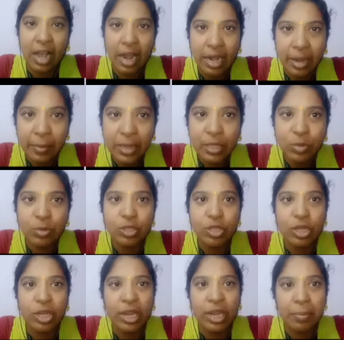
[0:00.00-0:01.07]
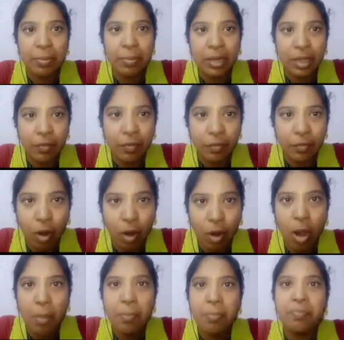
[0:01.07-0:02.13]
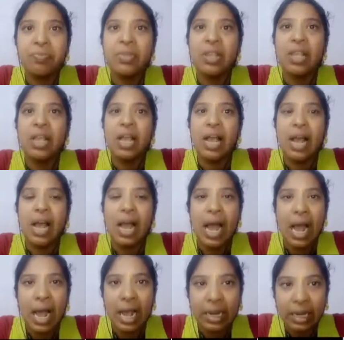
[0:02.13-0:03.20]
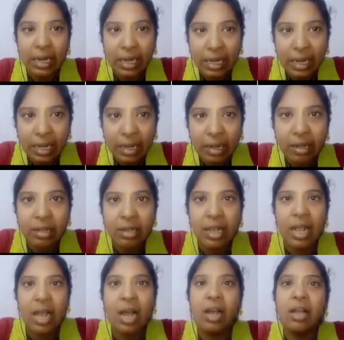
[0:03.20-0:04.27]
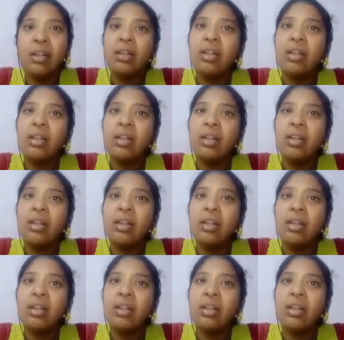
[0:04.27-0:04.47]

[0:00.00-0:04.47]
animals which are kept in the farm and they are